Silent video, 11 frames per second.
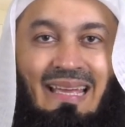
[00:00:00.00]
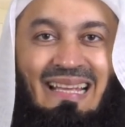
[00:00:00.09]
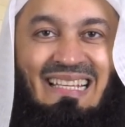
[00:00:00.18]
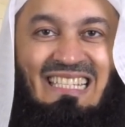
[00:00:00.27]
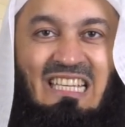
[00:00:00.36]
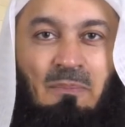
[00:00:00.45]

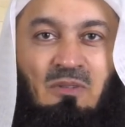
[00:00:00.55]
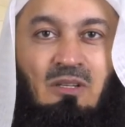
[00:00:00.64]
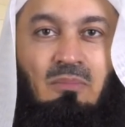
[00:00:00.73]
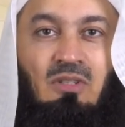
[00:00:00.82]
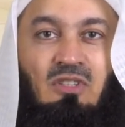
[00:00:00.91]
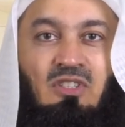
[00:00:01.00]

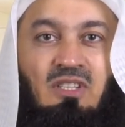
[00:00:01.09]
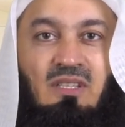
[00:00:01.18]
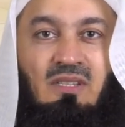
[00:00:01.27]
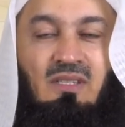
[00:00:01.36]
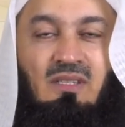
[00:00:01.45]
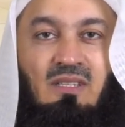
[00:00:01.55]
acceptable
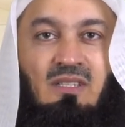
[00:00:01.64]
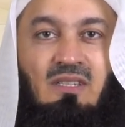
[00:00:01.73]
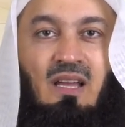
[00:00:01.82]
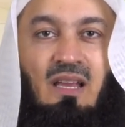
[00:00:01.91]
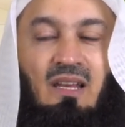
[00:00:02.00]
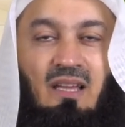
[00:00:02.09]
deeds.
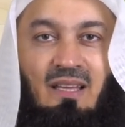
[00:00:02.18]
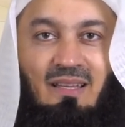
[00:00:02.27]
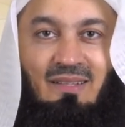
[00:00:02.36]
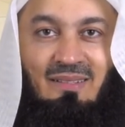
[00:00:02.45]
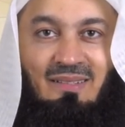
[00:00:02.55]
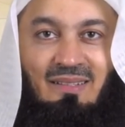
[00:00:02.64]
Salih.
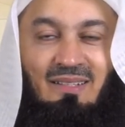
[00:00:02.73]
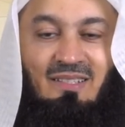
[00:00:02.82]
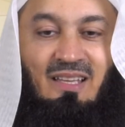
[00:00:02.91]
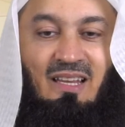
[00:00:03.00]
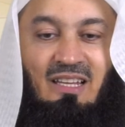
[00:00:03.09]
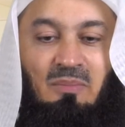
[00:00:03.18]

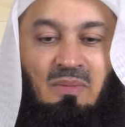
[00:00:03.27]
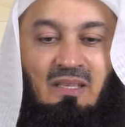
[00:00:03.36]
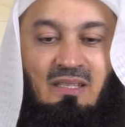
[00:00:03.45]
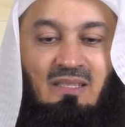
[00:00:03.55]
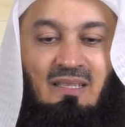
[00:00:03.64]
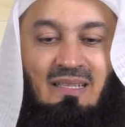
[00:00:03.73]
Salih
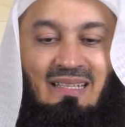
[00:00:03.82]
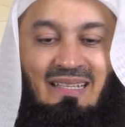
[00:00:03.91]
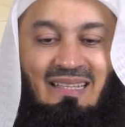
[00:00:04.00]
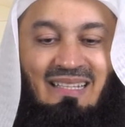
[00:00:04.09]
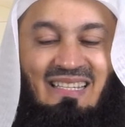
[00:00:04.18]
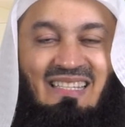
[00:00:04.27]
means
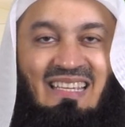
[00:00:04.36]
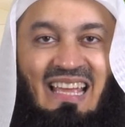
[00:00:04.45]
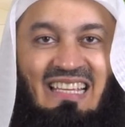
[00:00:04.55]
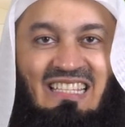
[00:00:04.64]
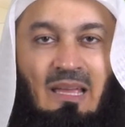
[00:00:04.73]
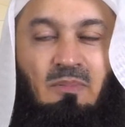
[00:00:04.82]
this is
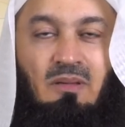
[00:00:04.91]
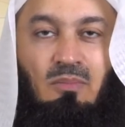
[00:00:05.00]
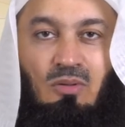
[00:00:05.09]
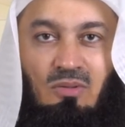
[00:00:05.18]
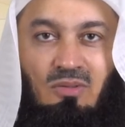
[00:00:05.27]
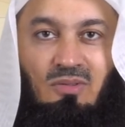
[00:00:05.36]

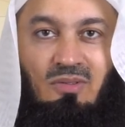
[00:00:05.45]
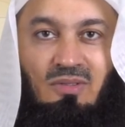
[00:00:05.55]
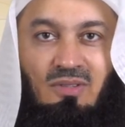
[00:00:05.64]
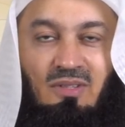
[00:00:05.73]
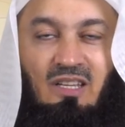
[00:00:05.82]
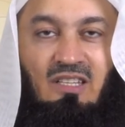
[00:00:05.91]
acceptable.
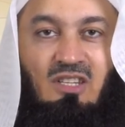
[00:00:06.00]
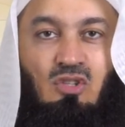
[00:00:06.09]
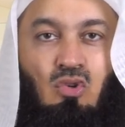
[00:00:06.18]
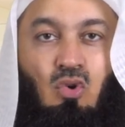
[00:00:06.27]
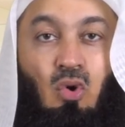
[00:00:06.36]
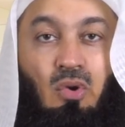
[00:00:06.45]
It is
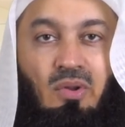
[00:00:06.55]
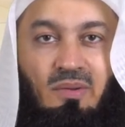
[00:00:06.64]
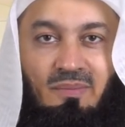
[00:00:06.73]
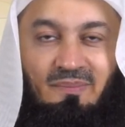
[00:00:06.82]
good.